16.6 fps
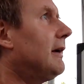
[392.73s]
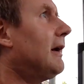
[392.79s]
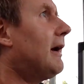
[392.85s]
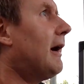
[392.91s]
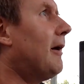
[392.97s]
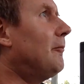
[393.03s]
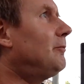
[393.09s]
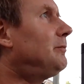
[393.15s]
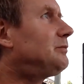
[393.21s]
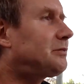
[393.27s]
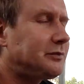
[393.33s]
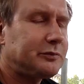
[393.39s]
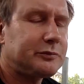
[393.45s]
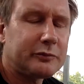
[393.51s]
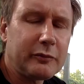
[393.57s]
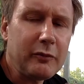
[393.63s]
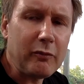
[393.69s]

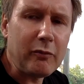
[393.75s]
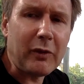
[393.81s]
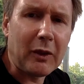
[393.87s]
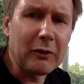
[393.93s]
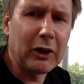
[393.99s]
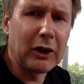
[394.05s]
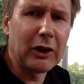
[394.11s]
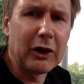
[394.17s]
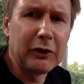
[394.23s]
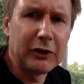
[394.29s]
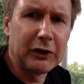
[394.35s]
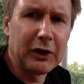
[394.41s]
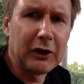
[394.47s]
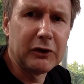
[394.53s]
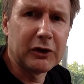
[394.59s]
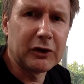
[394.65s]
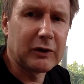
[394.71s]
The London
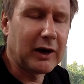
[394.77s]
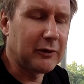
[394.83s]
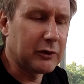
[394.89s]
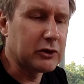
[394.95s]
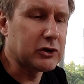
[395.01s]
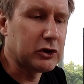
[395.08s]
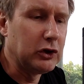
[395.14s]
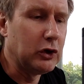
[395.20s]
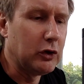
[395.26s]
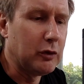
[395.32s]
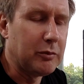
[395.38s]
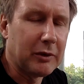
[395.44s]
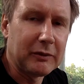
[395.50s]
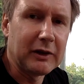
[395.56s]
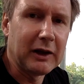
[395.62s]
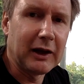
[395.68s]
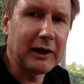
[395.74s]
Underground, the tube,
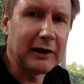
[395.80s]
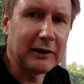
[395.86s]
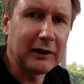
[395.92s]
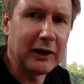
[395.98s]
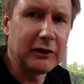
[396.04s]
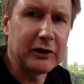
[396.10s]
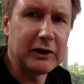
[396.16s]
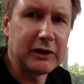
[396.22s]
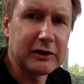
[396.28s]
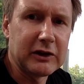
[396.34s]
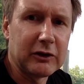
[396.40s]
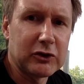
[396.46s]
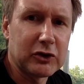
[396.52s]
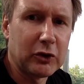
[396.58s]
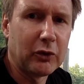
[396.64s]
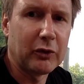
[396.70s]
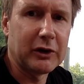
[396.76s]
in London is
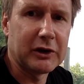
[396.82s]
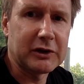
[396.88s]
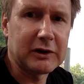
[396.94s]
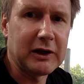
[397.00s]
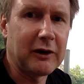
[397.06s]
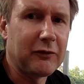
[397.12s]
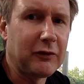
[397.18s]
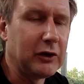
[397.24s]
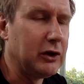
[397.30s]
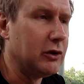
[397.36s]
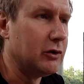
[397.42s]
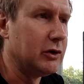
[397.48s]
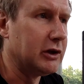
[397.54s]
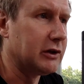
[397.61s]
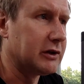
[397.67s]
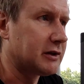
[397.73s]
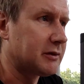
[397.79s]
notorious, for
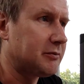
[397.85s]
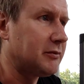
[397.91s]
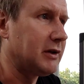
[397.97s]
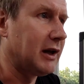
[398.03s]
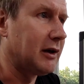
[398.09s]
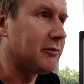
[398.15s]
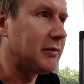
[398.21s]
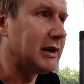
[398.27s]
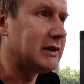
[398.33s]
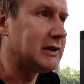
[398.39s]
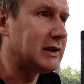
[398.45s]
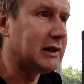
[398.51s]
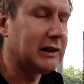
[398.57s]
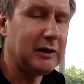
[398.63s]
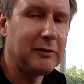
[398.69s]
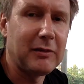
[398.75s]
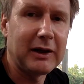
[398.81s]
unions,
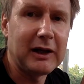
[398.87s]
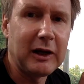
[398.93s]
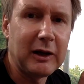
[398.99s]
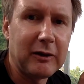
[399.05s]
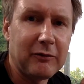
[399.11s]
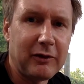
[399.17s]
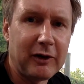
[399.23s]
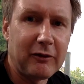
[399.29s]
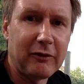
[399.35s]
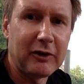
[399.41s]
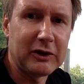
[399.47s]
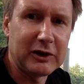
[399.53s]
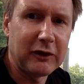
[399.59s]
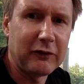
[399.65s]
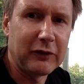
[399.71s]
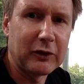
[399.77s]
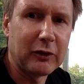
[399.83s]
basically making it very, very
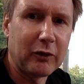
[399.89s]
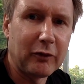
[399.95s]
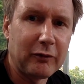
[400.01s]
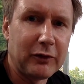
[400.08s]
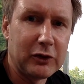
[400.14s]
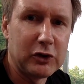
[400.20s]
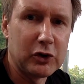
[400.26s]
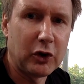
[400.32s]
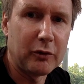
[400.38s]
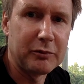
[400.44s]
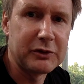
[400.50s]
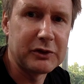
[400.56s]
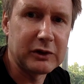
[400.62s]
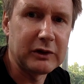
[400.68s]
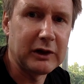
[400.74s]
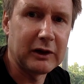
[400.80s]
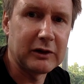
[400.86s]
difficult for
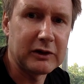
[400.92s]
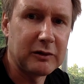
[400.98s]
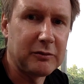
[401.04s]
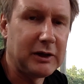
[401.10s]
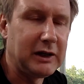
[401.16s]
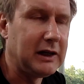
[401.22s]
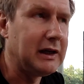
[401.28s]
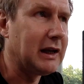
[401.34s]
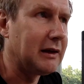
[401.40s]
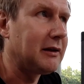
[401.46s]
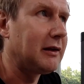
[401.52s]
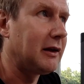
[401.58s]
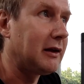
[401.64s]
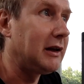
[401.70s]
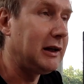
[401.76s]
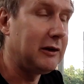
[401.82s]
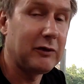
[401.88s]
jobs, to be
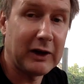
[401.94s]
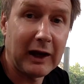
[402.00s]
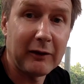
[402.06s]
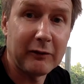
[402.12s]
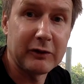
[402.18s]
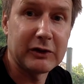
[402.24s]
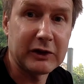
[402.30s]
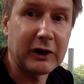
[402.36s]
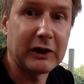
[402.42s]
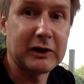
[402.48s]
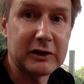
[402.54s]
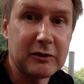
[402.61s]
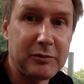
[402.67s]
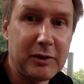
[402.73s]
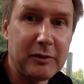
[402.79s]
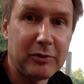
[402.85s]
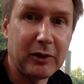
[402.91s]
even advertised to
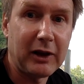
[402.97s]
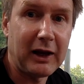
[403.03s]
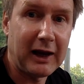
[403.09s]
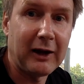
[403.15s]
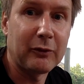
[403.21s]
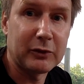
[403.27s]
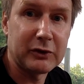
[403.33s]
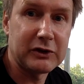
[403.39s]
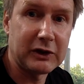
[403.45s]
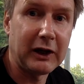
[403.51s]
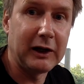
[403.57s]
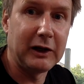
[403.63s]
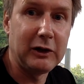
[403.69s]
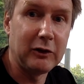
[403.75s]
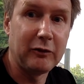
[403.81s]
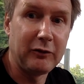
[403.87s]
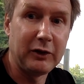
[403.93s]
people
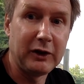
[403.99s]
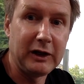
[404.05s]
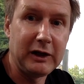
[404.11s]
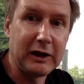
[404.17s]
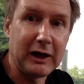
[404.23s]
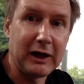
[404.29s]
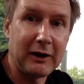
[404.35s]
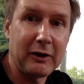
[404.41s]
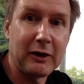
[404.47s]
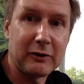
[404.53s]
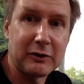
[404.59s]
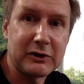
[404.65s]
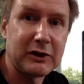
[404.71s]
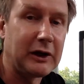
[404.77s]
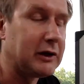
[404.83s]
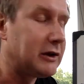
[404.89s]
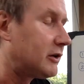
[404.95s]
outside of the
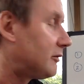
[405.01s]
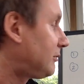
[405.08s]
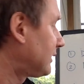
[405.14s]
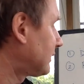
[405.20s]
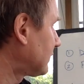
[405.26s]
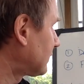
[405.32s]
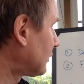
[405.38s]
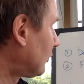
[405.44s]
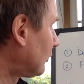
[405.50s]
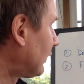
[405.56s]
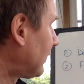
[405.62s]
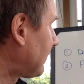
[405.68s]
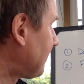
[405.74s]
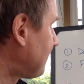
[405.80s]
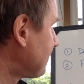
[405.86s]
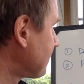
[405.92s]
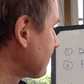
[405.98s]
business already.